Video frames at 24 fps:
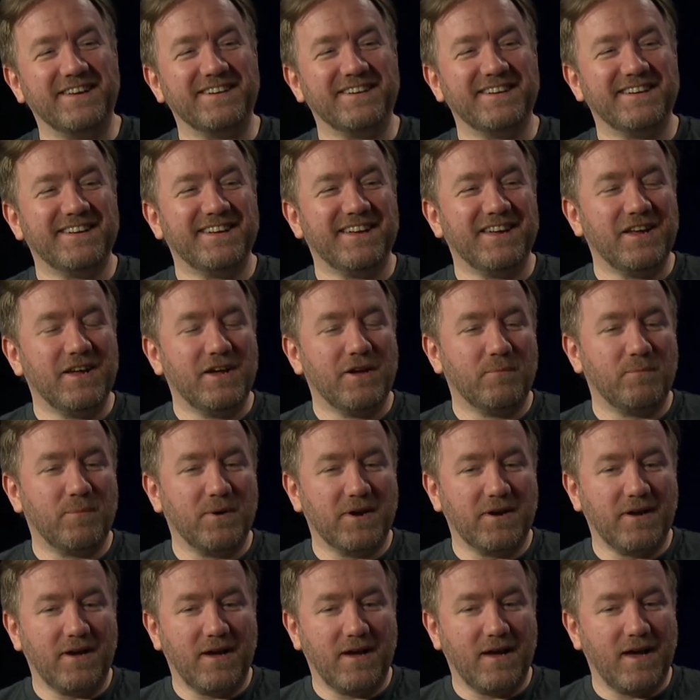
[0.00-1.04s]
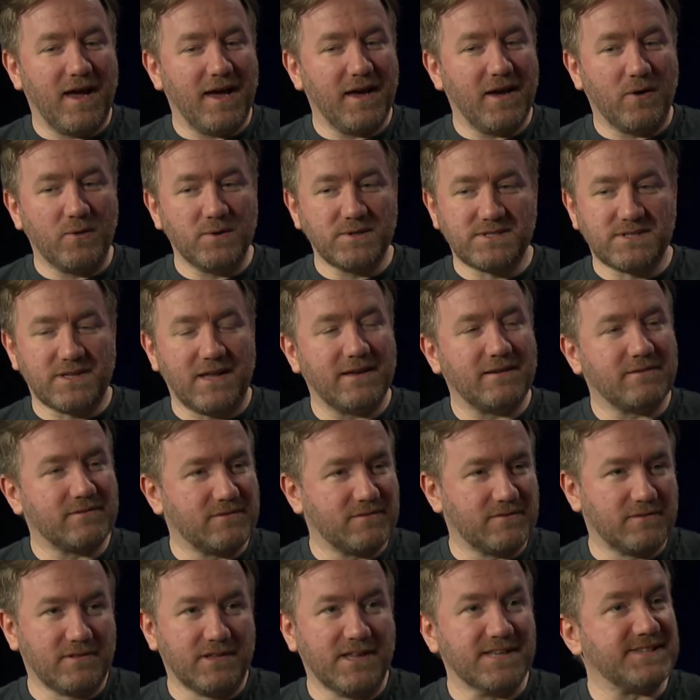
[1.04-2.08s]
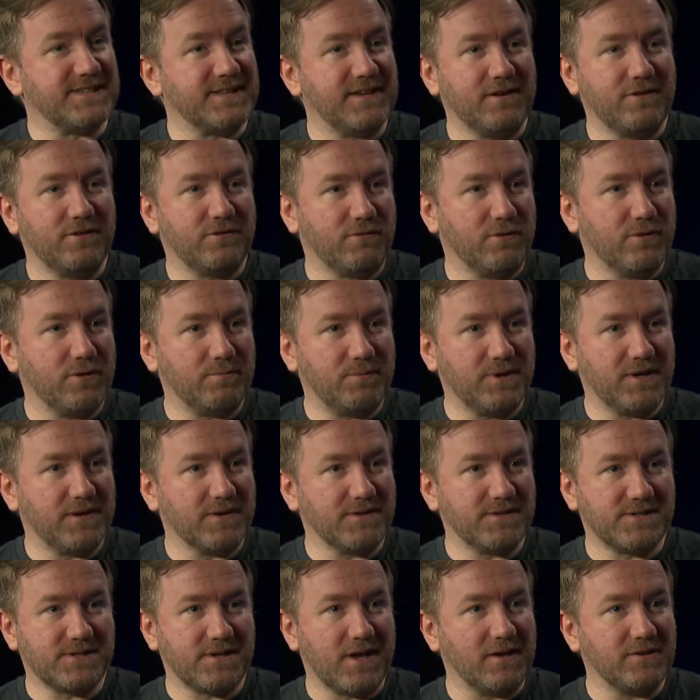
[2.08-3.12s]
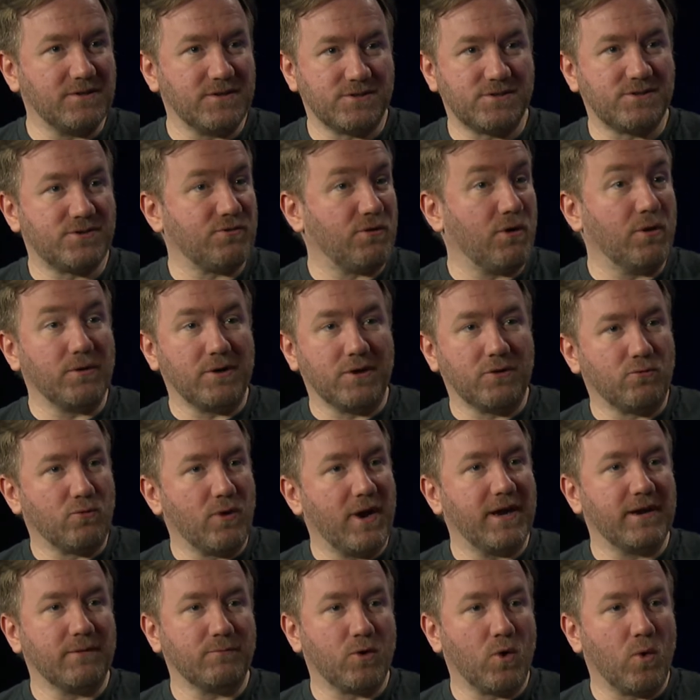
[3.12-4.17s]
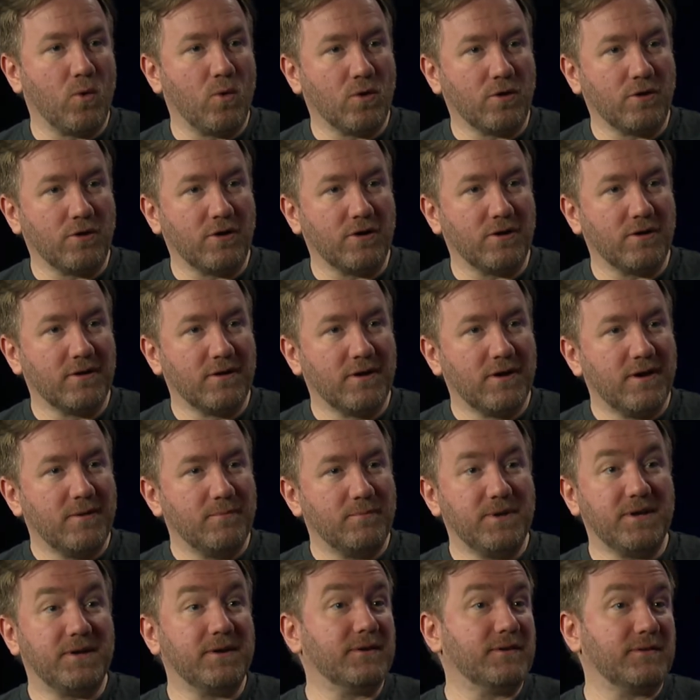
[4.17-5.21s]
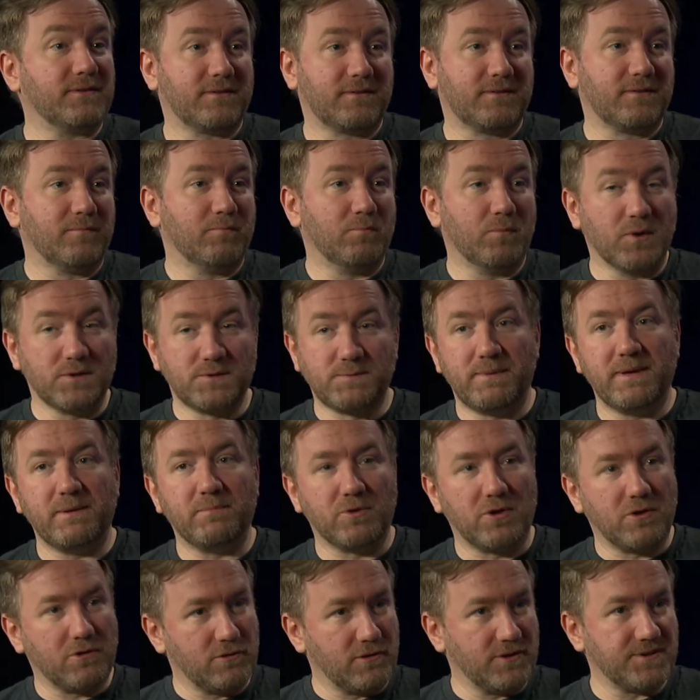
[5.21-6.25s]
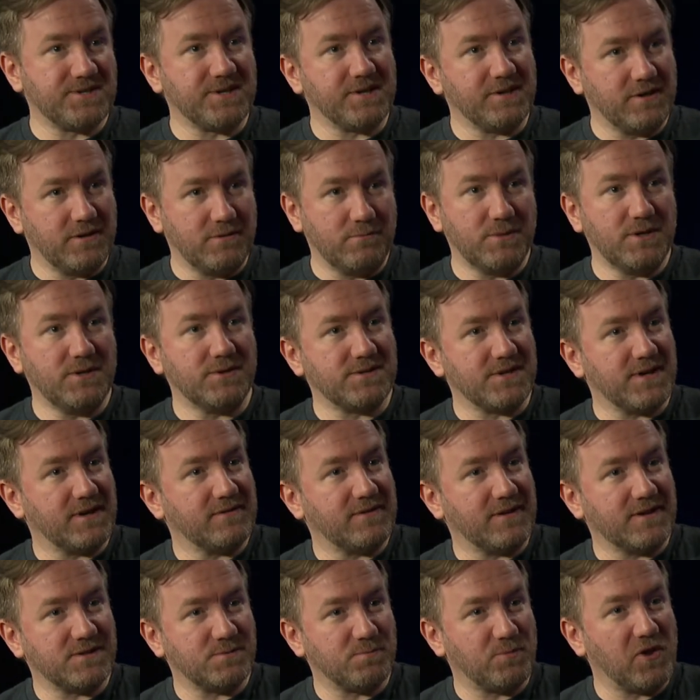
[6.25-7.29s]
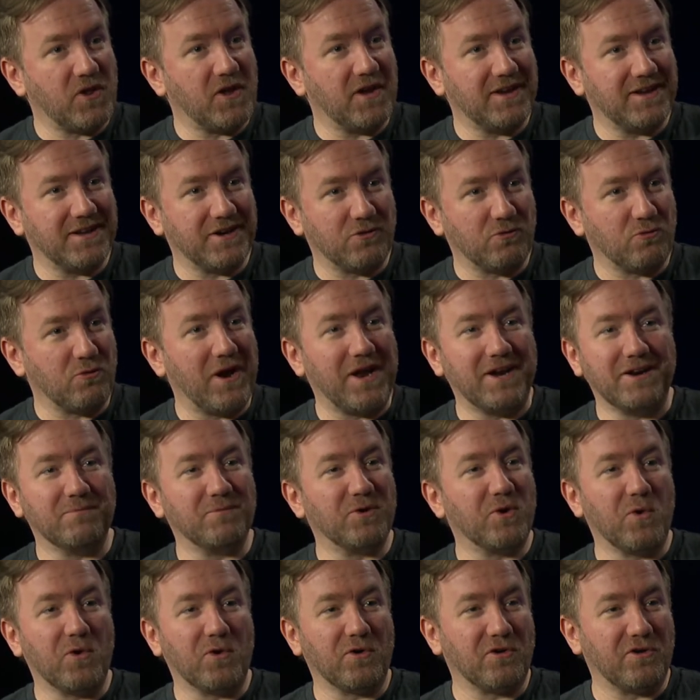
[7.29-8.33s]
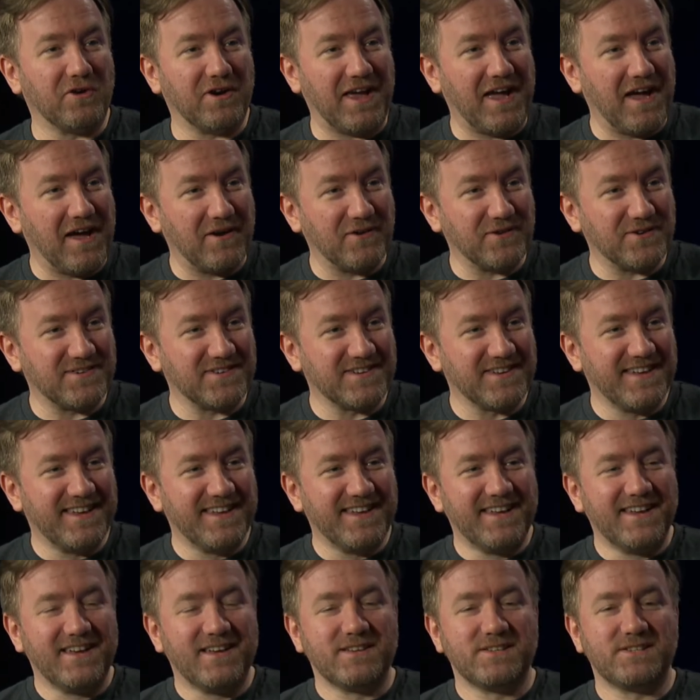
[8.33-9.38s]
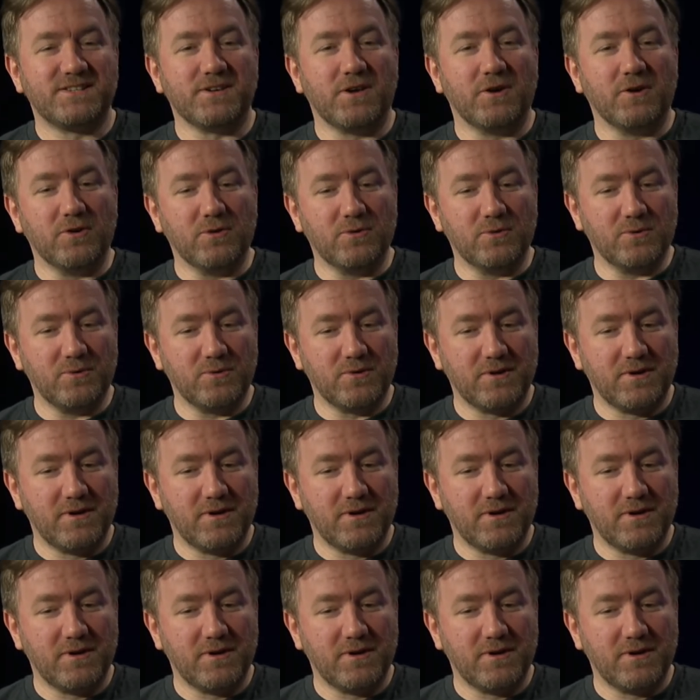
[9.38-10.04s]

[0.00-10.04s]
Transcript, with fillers: That's awesome. But uh, I always like listening through it because I just throw it in a random corner. Sure. Because most people are listening to music that's playing in a random corner sure. of the house. Absolutely. So.